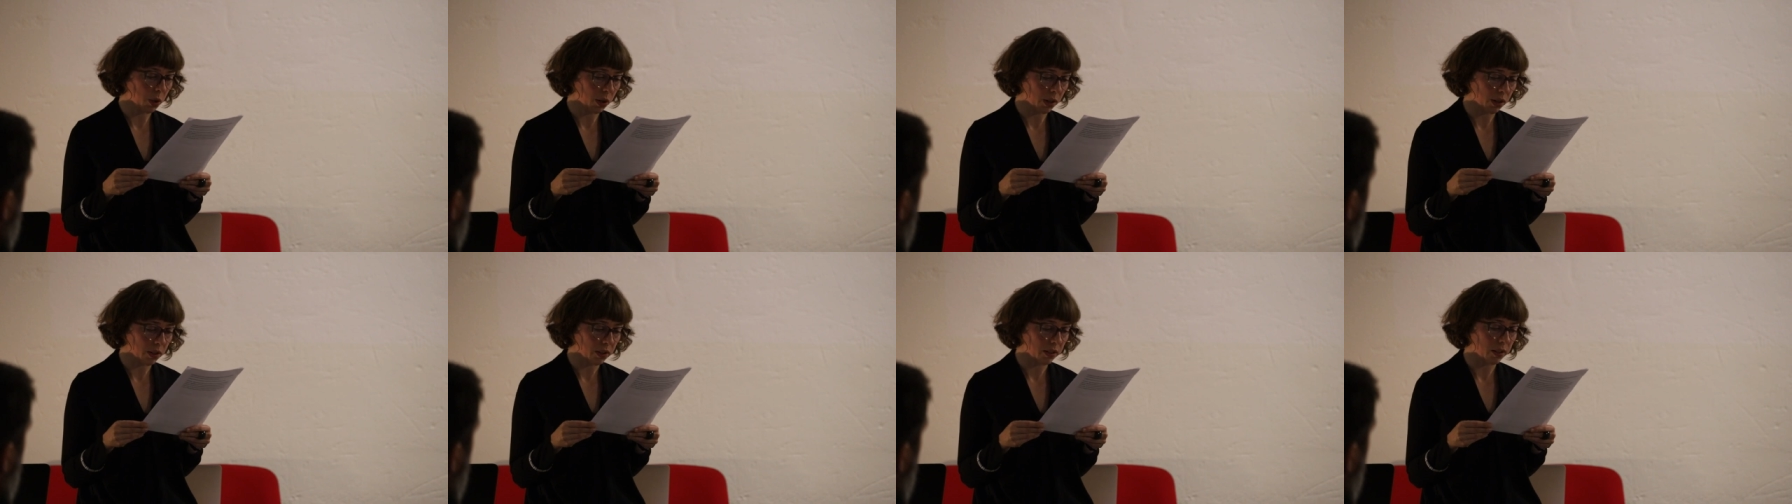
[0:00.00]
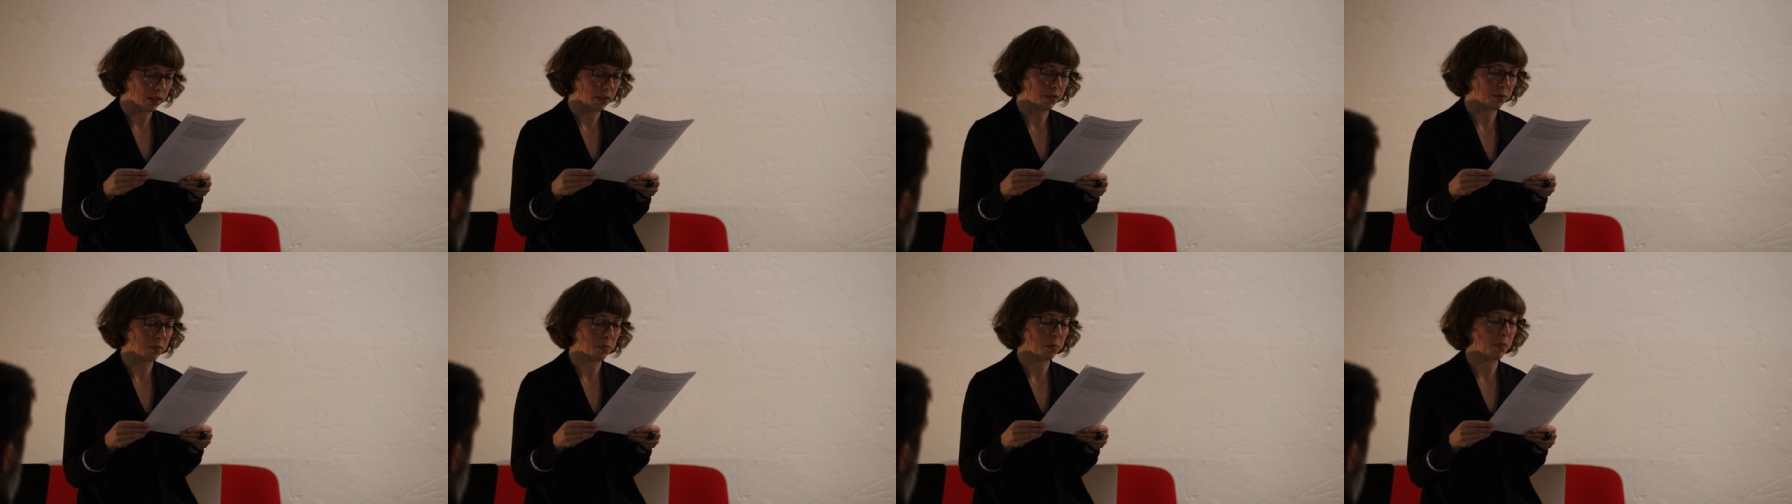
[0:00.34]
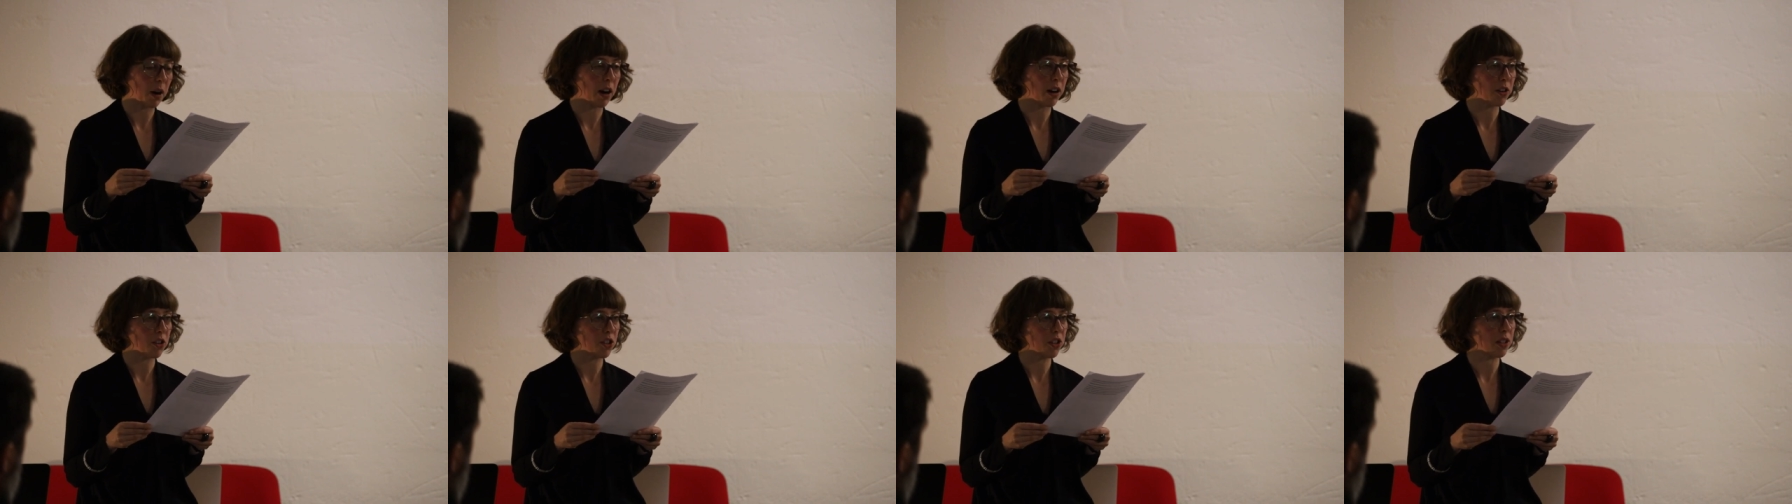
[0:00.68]
worth of
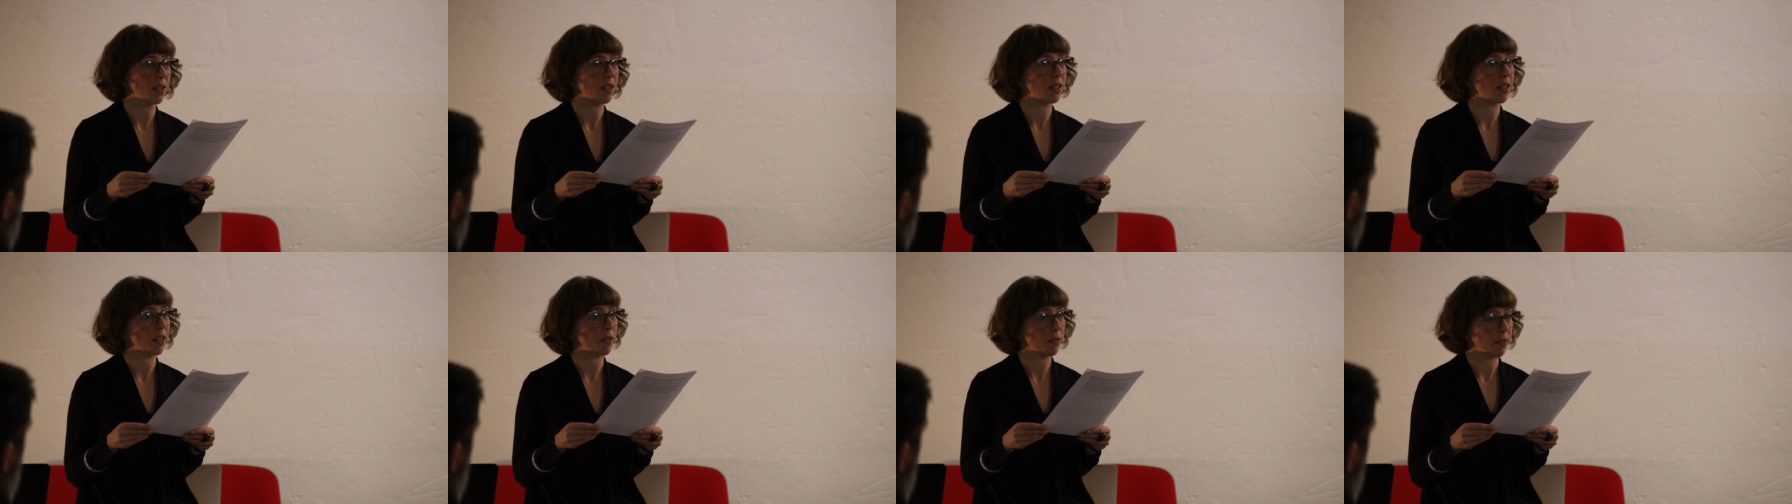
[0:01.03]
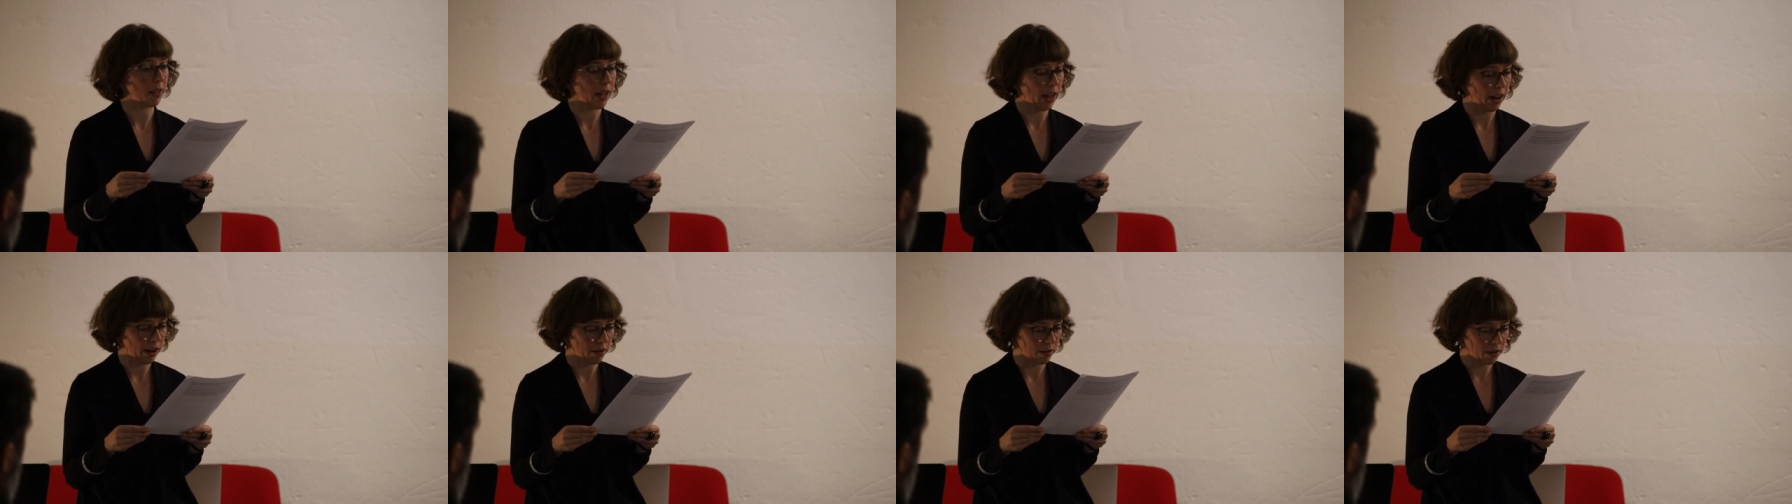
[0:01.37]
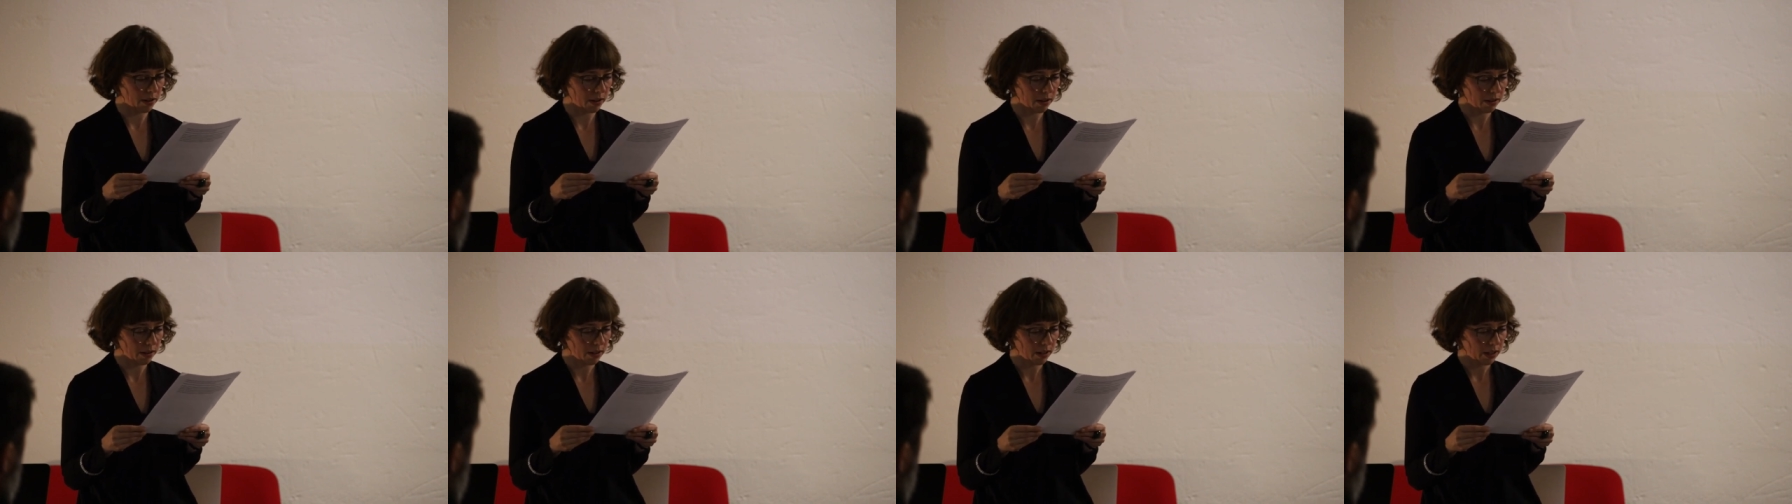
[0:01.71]
margins of
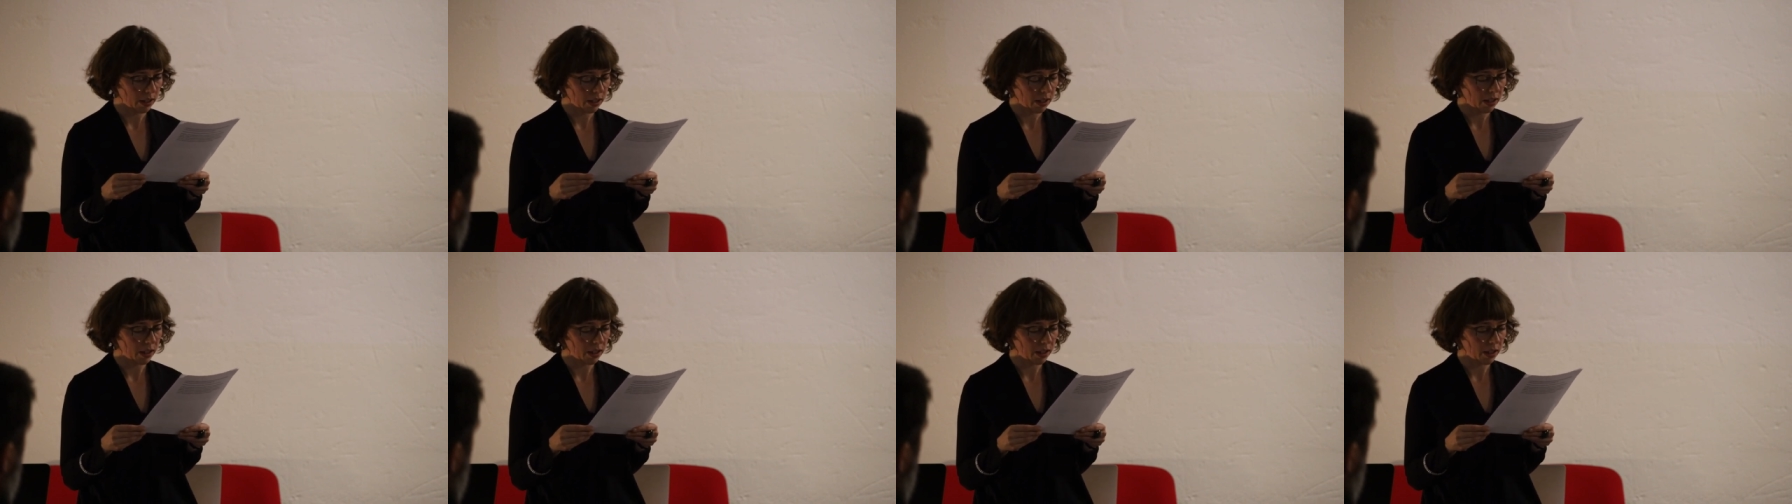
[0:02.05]
error,